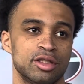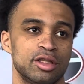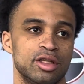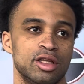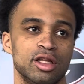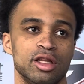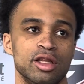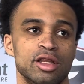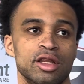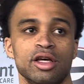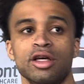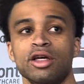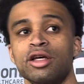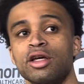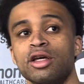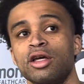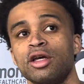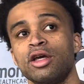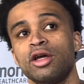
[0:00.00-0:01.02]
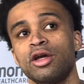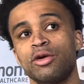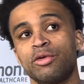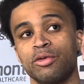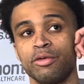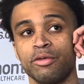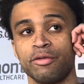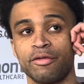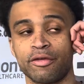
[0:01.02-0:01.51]
The
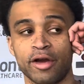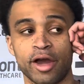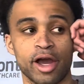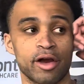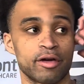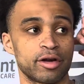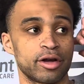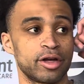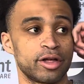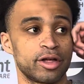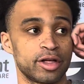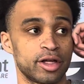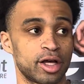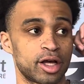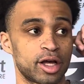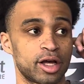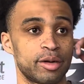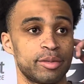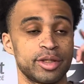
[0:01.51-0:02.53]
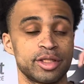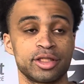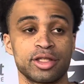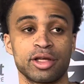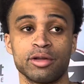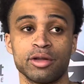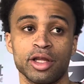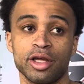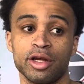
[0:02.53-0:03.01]
room for error is
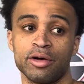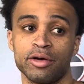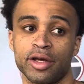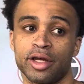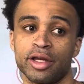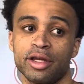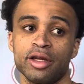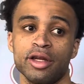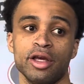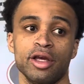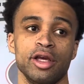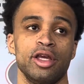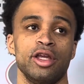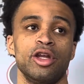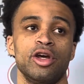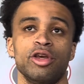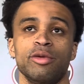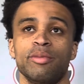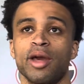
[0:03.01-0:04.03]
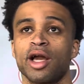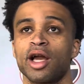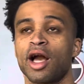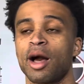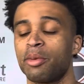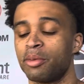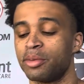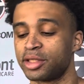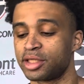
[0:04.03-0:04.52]
so little, and you make a
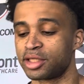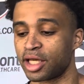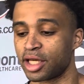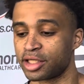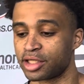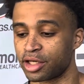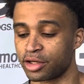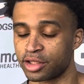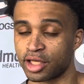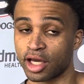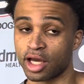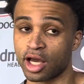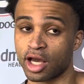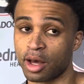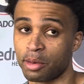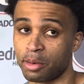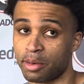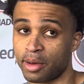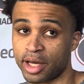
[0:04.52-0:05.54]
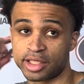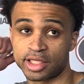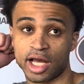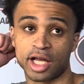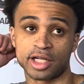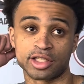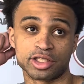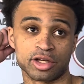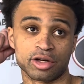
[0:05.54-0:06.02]
couple mistakes here, you take a couple bad
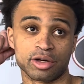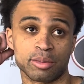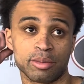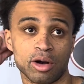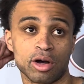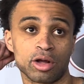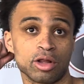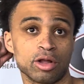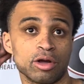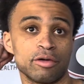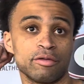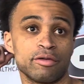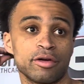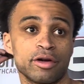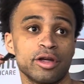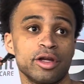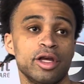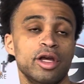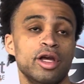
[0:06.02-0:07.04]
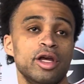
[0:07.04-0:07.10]
shots, turn the ball over,